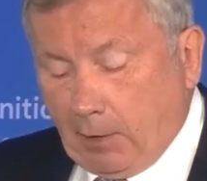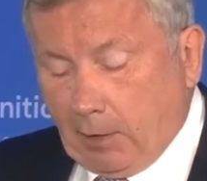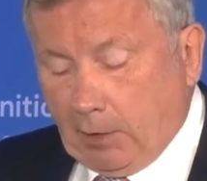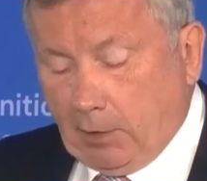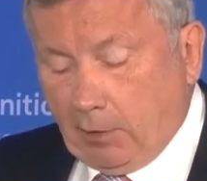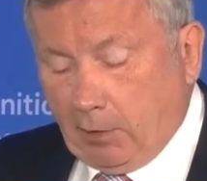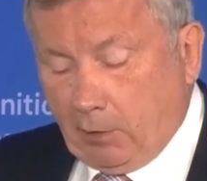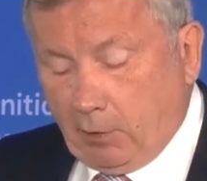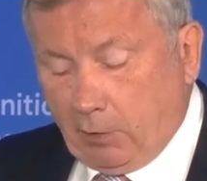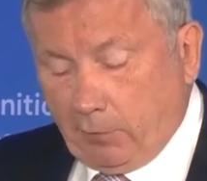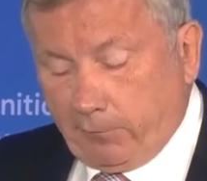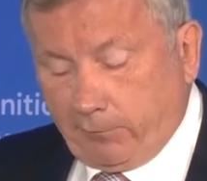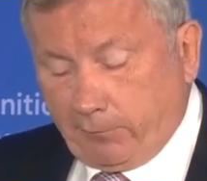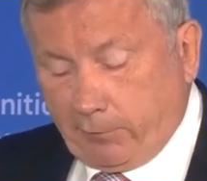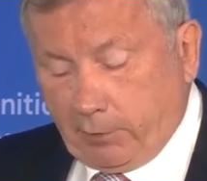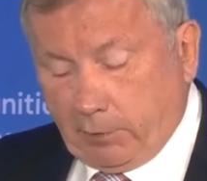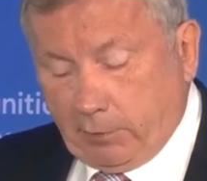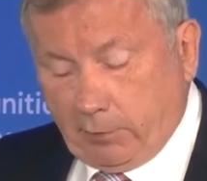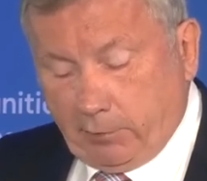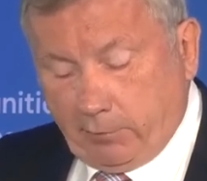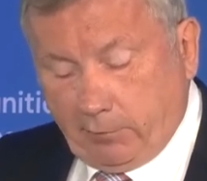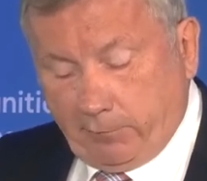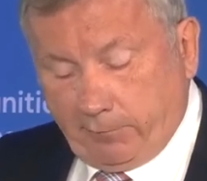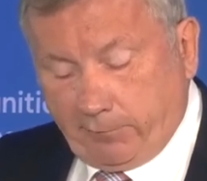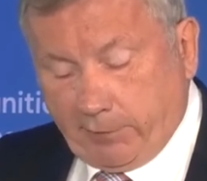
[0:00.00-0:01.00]
are of
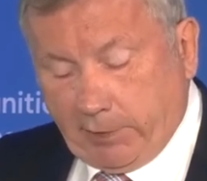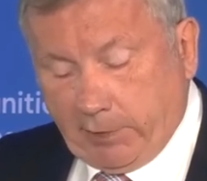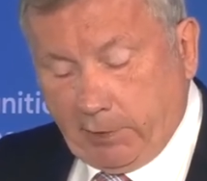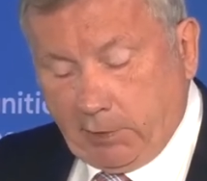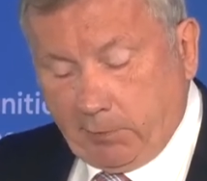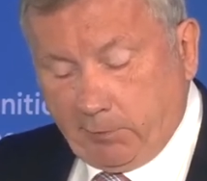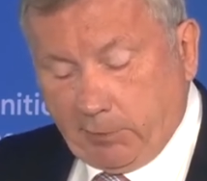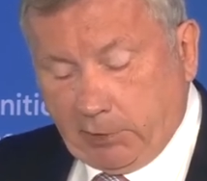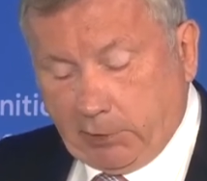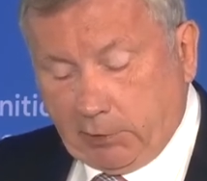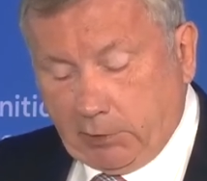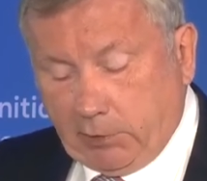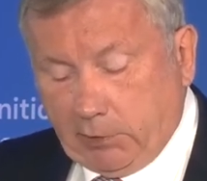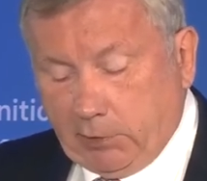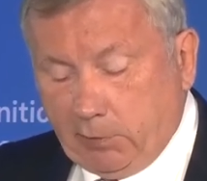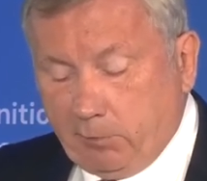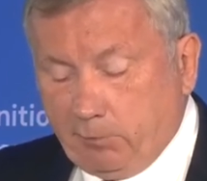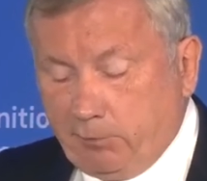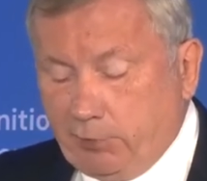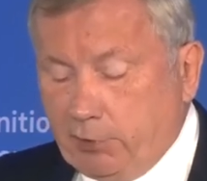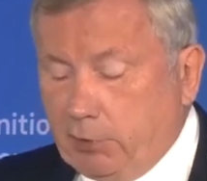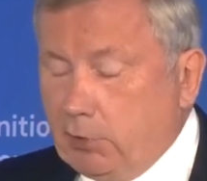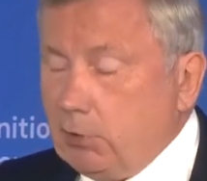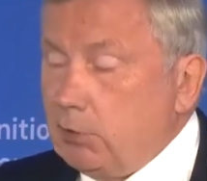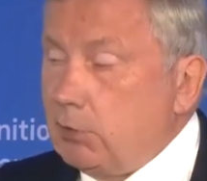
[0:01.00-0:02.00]
fundamental
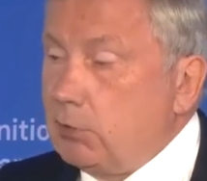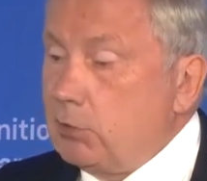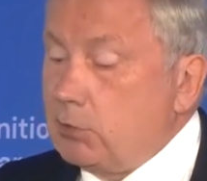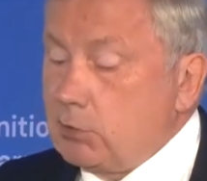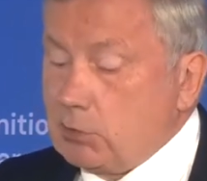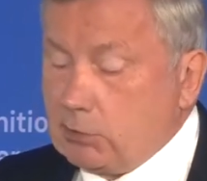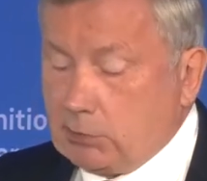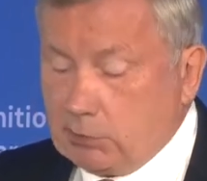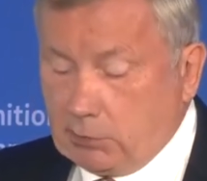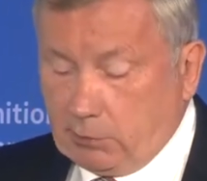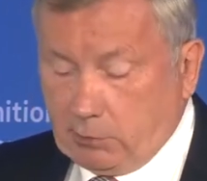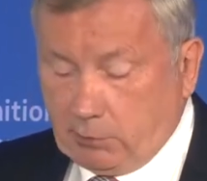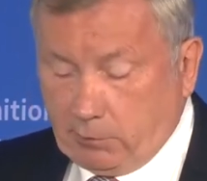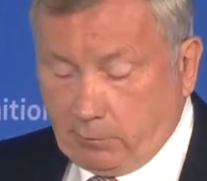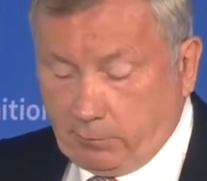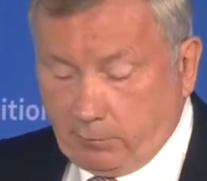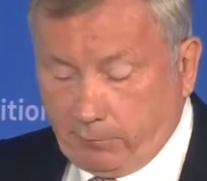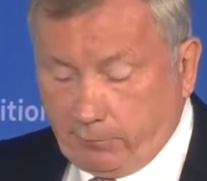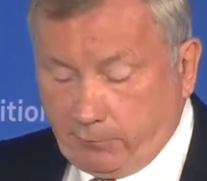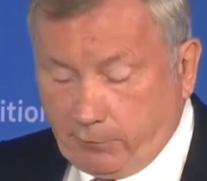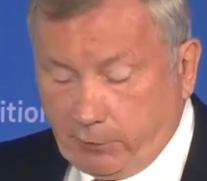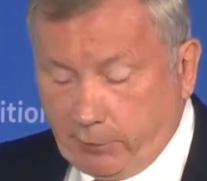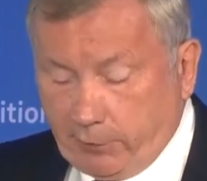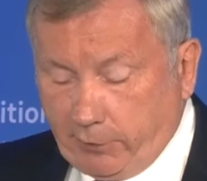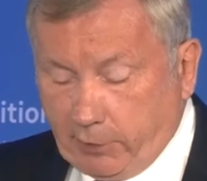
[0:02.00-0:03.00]
importance
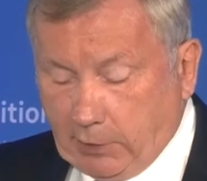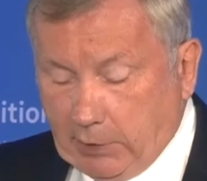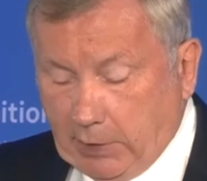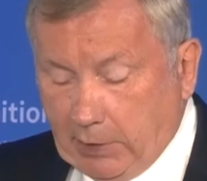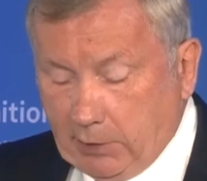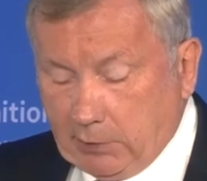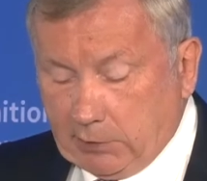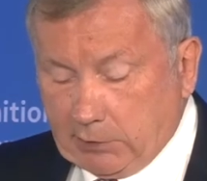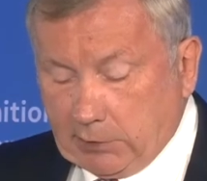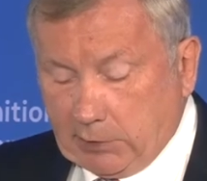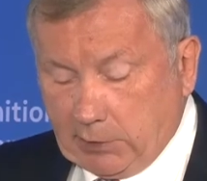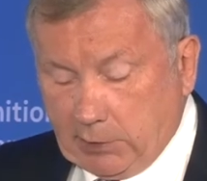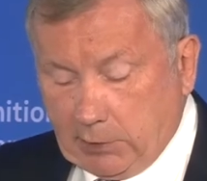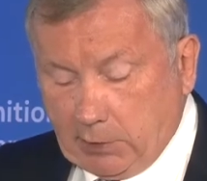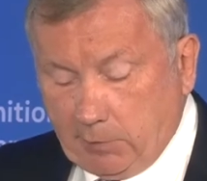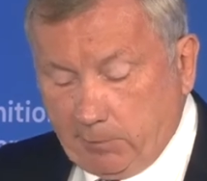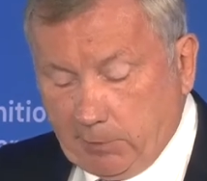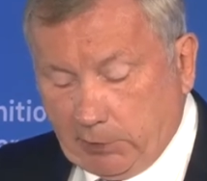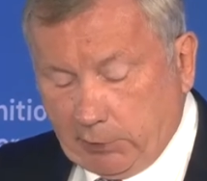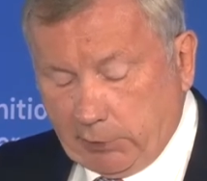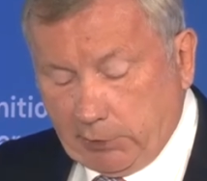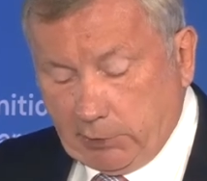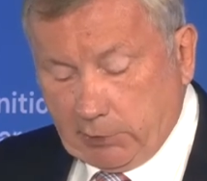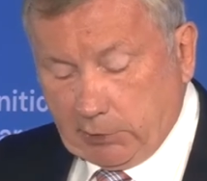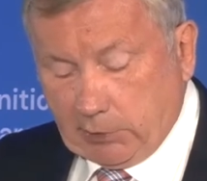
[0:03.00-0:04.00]
for the entire
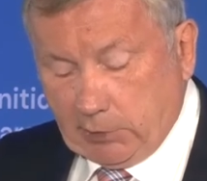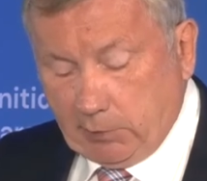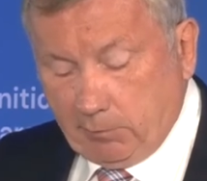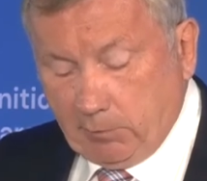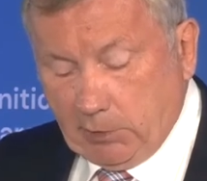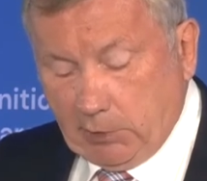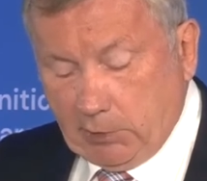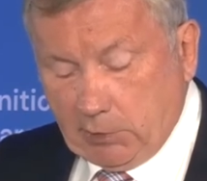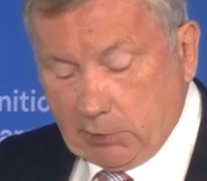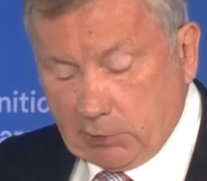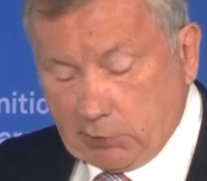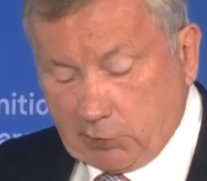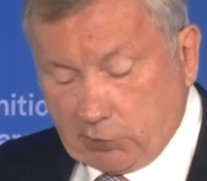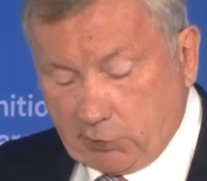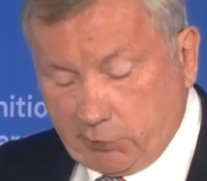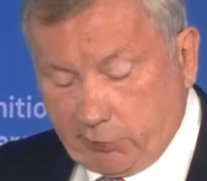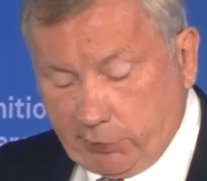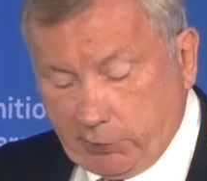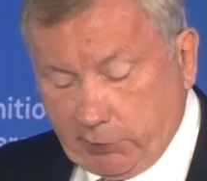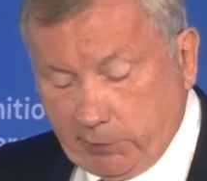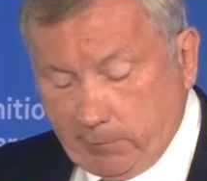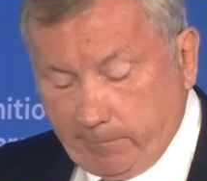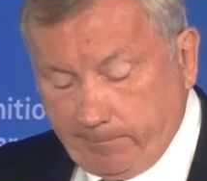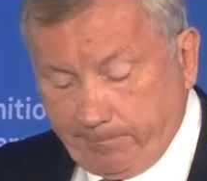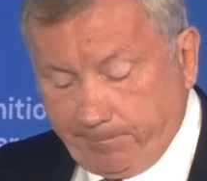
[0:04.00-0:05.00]
maritime
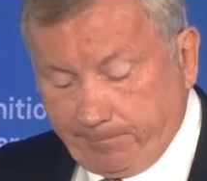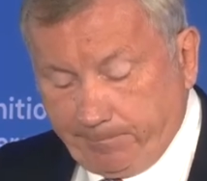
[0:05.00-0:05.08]
industry.